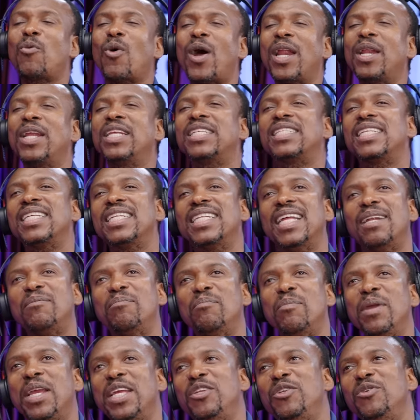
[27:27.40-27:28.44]
what is it that
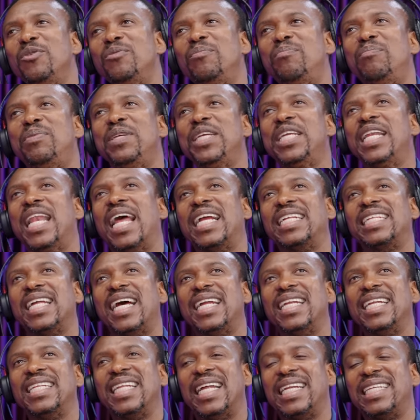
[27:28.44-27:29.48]
made you be like
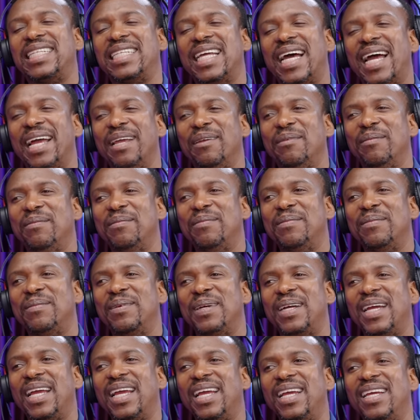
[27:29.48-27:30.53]
that at that time?
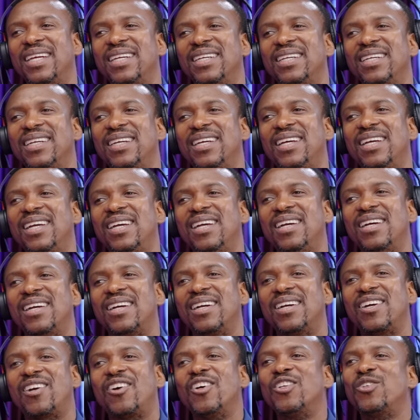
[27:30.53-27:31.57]

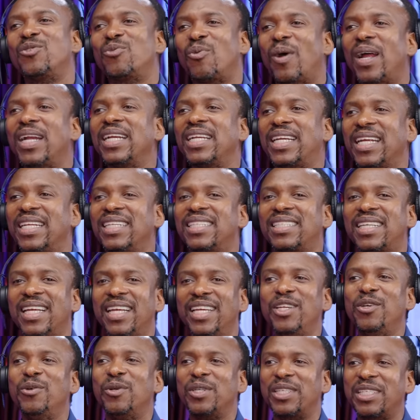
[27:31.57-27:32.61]
Because one can
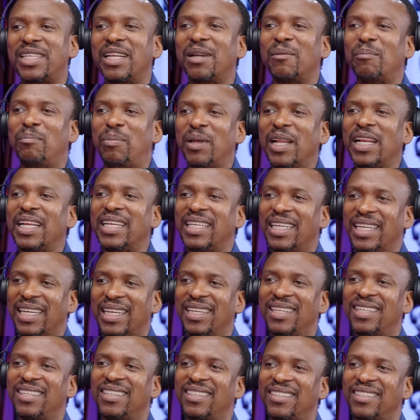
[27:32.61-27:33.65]
say you were still building.